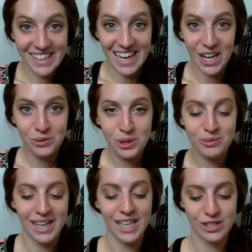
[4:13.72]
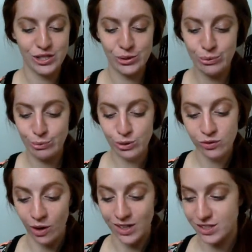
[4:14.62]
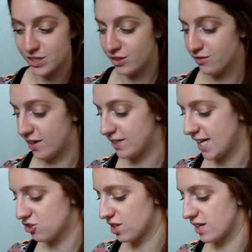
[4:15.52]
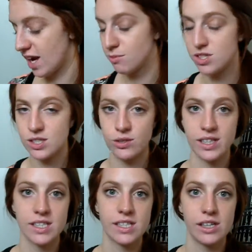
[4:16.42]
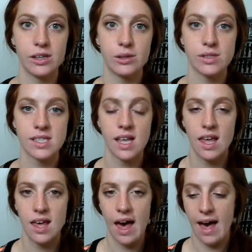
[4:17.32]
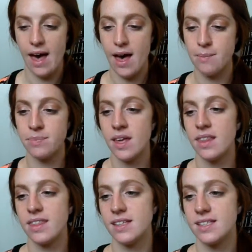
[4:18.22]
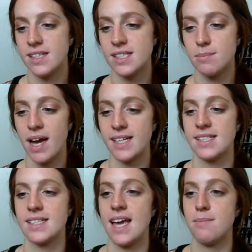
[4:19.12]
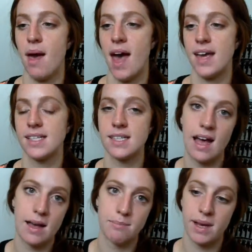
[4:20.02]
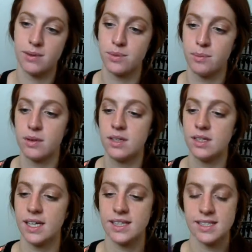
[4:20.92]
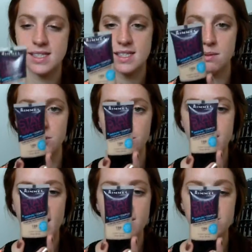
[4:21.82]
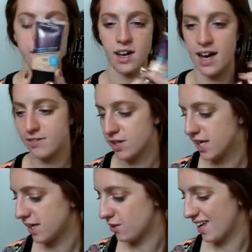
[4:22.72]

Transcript: Now we're ready to move on to foundation. I'm just going to use, this is my Stay Matte by Rimmel, and this is number 100 Ivory.